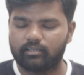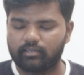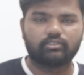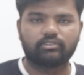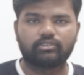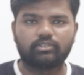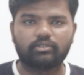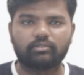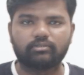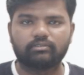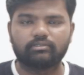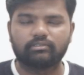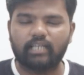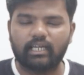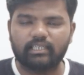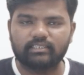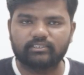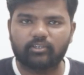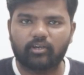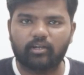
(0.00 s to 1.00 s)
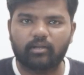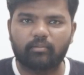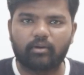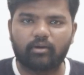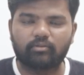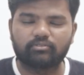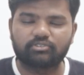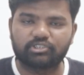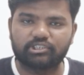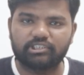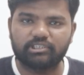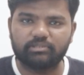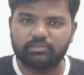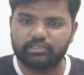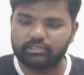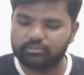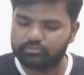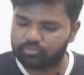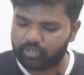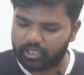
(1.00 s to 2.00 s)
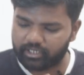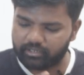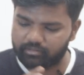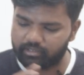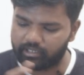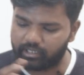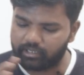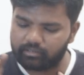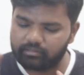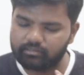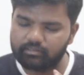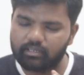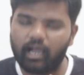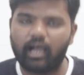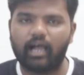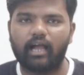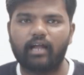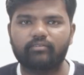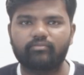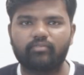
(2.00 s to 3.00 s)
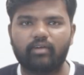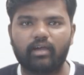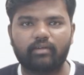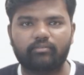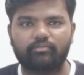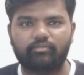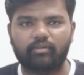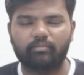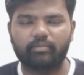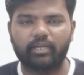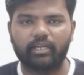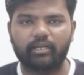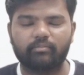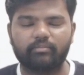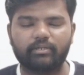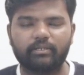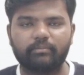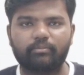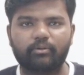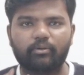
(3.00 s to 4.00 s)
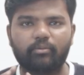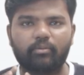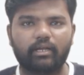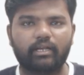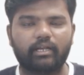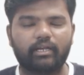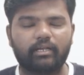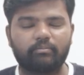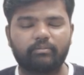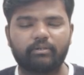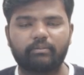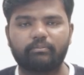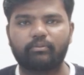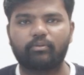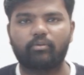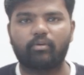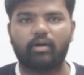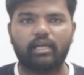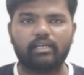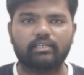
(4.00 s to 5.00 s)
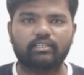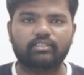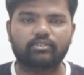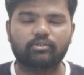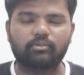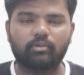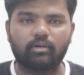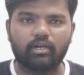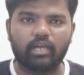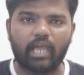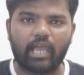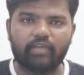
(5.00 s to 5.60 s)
So that is all about streaming right in the hardware from ATEM Mini Pro and ATEM Mini Pro ISO.